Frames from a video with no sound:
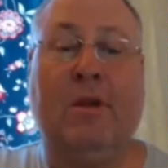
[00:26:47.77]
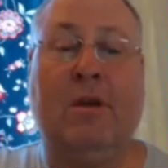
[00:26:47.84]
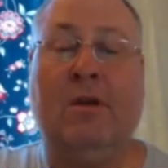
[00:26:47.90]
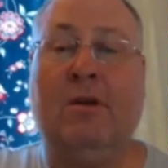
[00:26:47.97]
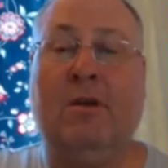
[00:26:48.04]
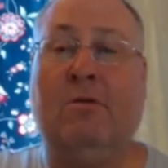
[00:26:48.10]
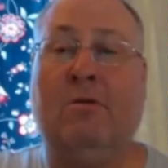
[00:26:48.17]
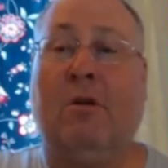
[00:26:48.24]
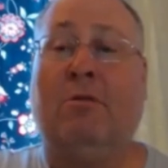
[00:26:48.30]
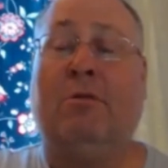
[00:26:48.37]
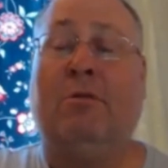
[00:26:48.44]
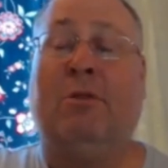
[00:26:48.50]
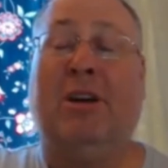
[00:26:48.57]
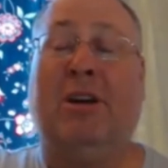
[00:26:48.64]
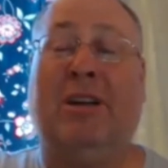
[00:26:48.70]
What we
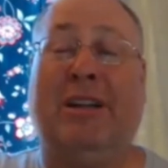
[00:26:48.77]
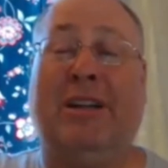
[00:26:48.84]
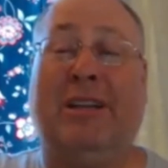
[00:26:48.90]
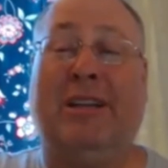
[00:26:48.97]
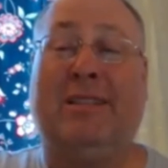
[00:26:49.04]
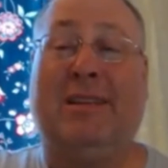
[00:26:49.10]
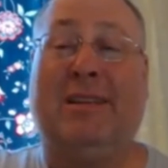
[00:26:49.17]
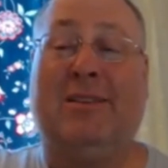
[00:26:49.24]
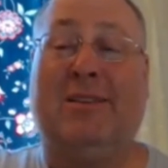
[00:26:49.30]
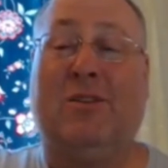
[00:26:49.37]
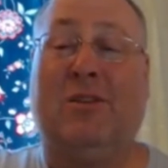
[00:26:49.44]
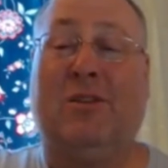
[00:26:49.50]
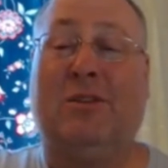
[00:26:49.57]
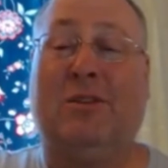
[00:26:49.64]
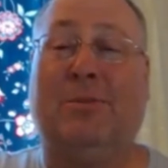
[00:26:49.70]
really need, says
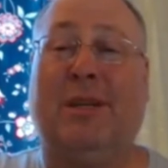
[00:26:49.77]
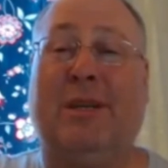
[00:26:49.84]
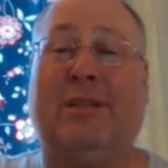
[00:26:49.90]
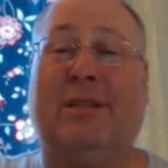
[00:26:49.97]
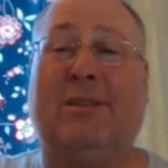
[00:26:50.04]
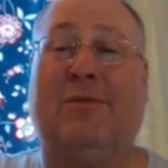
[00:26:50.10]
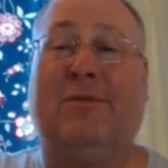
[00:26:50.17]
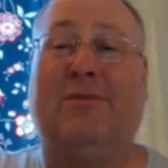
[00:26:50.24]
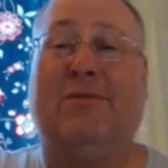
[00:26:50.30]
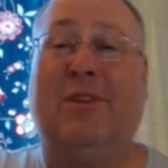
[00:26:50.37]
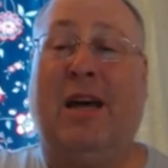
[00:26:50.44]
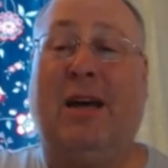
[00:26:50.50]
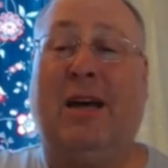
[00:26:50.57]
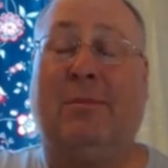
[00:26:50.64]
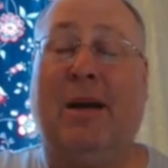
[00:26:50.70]
Hornsby, is some flying
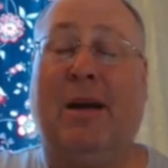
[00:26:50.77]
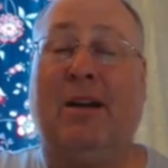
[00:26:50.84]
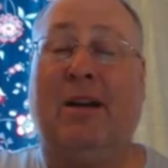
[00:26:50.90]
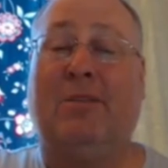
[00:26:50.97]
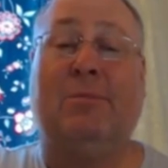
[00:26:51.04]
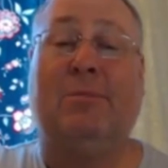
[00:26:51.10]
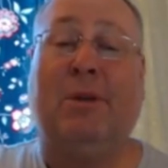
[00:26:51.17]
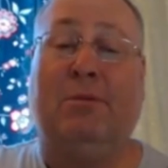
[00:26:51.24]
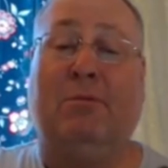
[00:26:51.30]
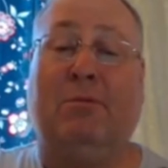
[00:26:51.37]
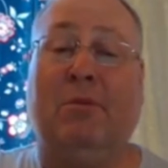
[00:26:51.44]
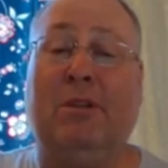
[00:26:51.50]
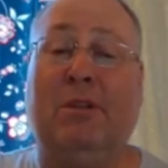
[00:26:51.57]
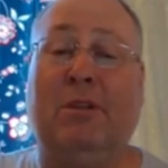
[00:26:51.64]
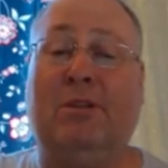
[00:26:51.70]
mounts. But once
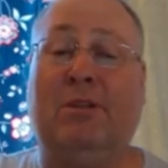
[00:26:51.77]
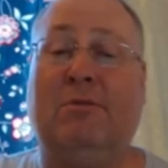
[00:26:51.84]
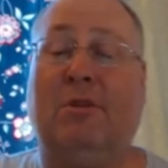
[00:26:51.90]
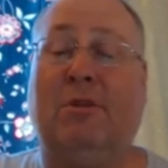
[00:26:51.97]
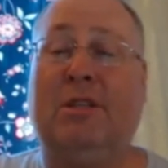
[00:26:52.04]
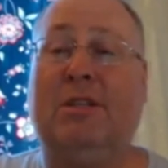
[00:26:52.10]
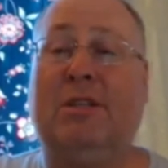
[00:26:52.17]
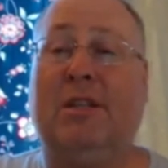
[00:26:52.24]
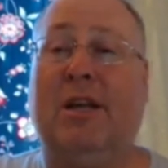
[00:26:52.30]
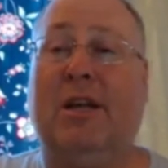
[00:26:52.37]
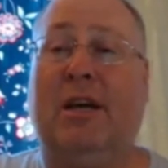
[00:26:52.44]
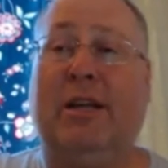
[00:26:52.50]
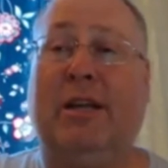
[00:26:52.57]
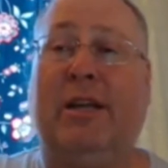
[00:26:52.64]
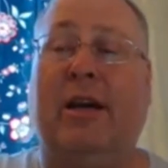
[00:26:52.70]
once the naughty
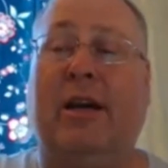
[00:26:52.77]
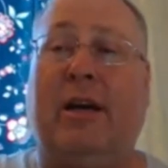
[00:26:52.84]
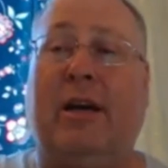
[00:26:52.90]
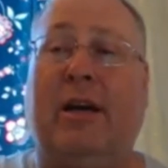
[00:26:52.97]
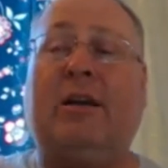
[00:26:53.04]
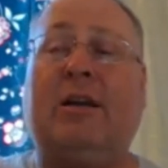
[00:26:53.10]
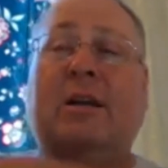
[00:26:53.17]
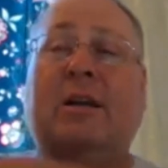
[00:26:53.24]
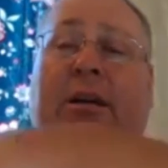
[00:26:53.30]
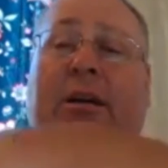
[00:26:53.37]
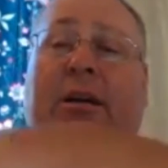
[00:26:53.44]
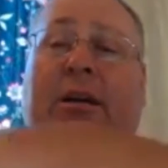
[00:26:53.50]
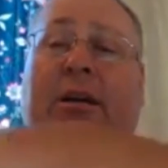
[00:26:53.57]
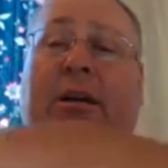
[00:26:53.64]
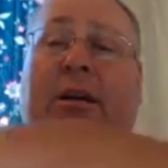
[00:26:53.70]
uh
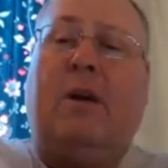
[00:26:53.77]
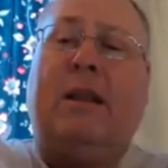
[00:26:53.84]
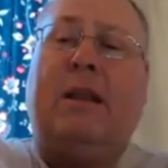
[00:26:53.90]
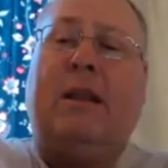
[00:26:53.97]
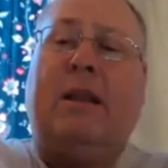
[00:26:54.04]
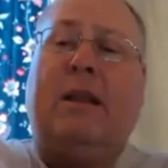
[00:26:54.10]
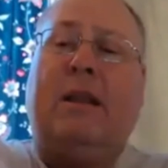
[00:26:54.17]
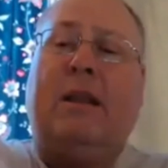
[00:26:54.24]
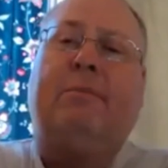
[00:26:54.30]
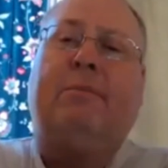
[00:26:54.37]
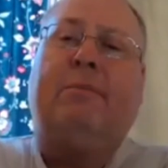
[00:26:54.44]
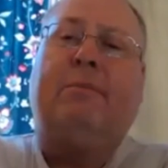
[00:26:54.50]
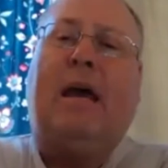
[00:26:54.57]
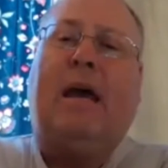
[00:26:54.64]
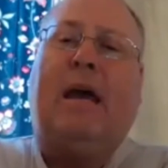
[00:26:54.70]
wait a minute. I
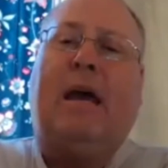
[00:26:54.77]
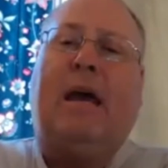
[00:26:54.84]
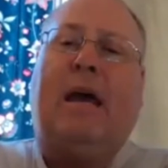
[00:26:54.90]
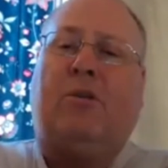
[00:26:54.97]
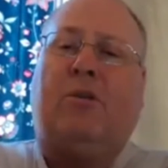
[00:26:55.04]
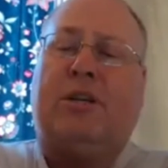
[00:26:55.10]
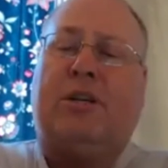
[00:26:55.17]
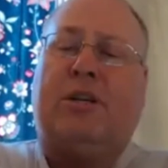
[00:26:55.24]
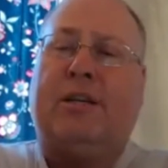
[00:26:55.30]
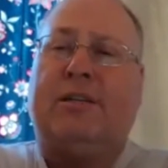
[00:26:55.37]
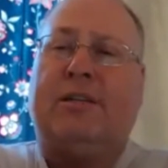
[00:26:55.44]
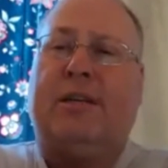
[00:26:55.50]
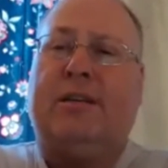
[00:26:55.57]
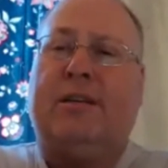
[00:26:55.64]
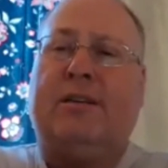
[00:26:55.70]
got a question, he says,
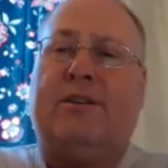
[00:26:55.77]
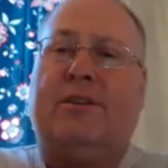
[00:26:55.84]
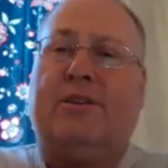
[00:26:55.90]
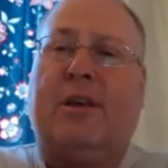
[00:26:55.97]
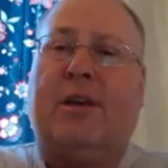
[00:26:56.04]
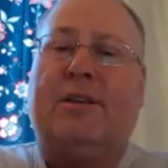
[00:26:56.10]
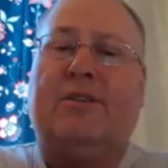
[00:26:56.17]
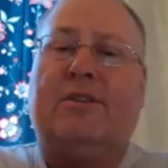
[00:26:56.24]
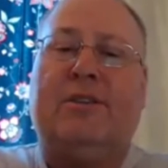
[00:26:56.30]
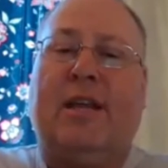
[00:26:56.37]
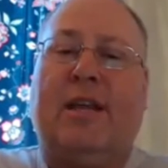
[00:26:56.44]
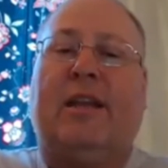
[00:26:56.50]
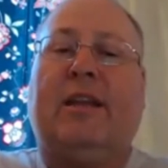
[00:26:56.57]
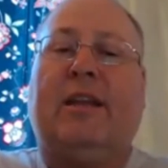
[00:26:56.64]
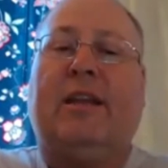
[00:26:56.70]
as you guys are standing
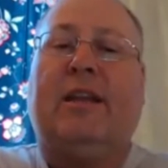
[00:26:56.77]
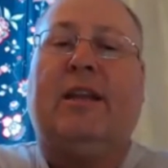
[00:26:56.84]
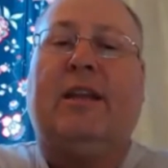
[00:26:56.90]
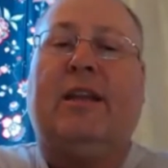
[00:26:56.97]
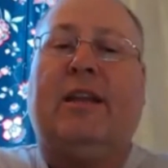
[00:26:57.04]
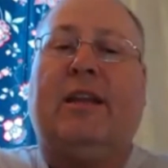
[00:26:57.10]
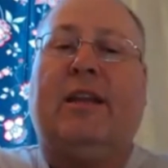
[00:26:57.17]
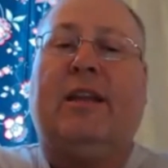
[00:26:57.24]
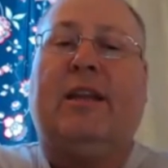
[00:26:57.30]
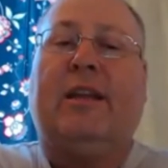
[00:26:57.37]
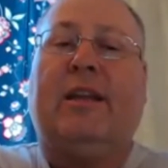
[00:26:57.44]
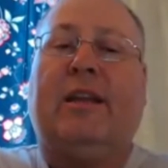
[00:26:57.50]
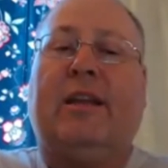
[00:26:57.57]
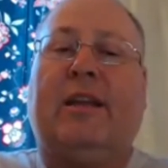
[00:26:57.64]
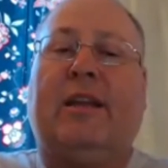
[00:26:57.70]
there in the plains
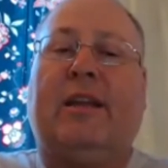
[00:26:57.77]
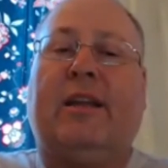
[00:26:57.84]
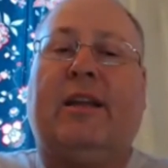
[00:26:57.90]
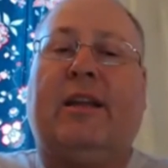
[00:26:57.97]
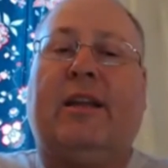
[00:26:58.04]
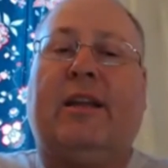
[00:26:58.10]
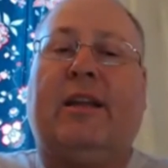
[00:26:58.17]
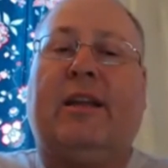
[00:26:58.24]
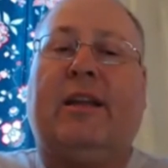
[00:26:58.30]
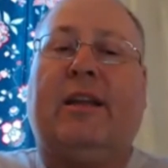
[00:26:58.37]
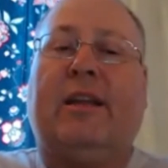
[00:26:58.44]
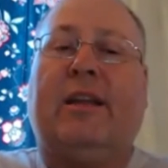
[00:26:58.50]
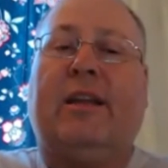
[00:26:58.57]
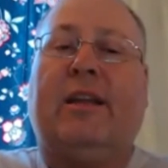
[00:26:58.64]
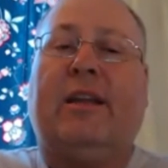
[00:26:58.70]
underneath the uh,
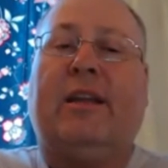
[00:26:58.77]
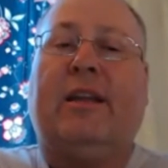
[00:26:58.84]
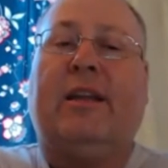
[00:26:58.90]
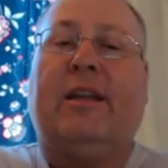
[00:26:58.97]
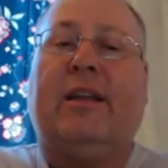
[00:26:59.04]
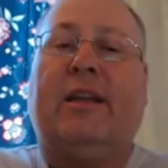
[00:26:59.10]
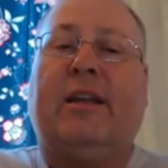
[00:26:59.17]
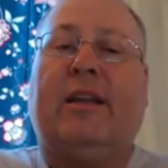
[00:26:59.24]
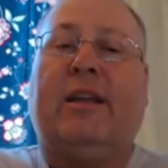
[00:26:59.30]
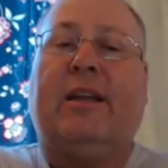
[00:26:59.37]
sun, shows the sun.